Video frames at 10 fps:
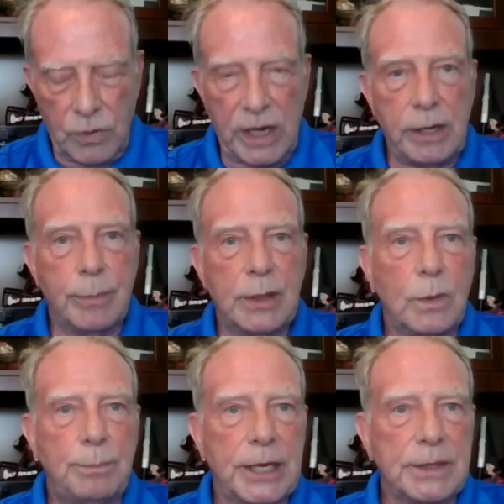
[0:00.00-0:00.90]
radioman
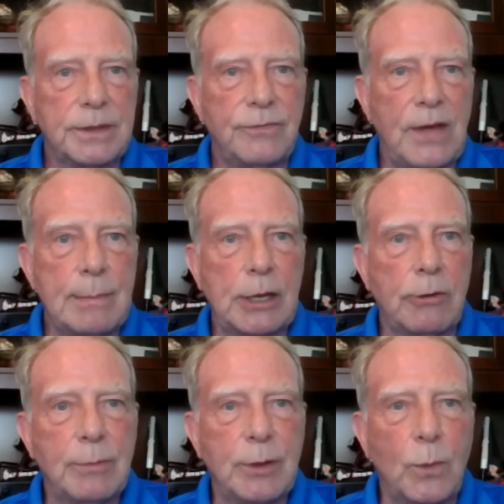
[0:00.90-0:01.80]
would pick the family
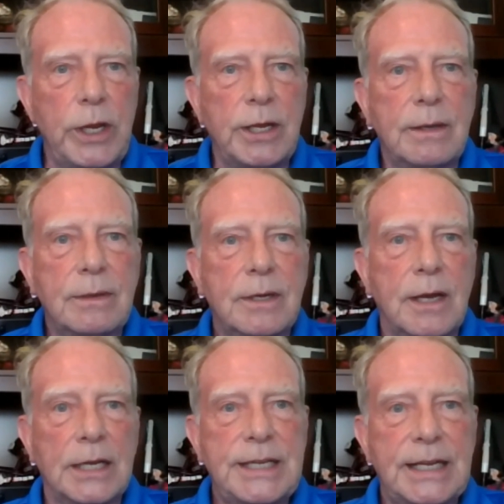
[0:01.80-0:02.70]
gram of the week
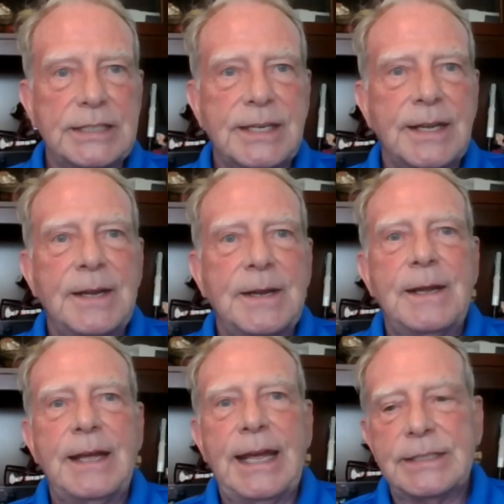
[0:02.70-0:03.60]
contest.
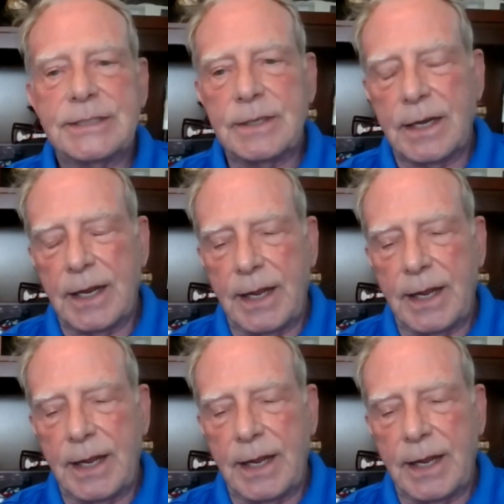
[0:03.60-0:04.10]
And